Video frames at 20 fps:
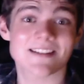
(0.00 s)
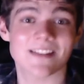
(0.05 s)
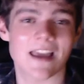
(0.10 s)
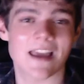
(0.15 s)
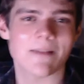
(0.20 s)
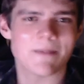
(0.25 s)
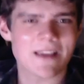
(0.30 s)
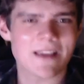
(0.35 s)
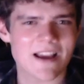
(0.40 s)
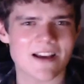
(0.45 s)

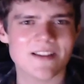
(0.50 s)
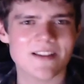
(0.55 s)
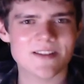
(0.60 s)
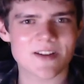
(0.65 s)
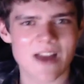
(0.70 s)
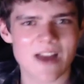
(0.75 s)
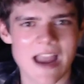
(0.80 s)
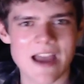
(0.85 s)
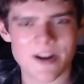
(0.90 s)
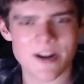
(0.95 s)
Like because
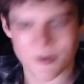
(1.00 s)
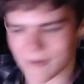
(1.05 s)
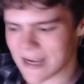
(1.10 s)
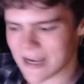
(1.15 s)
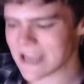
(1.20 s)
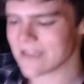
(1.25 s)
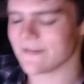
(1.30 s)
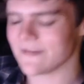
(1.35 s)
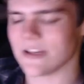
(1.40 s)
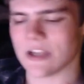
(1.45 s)
you're at a
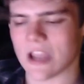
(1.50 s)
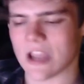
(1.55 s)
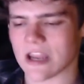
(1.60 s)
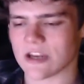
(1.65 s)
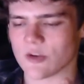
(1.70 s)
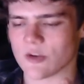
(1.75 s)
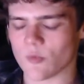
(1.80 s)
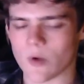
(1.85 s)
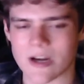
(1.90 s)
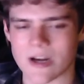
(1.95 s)
rave and you and
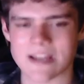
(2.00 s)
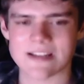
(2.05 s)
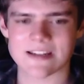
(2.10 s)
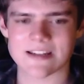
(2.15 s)
you want it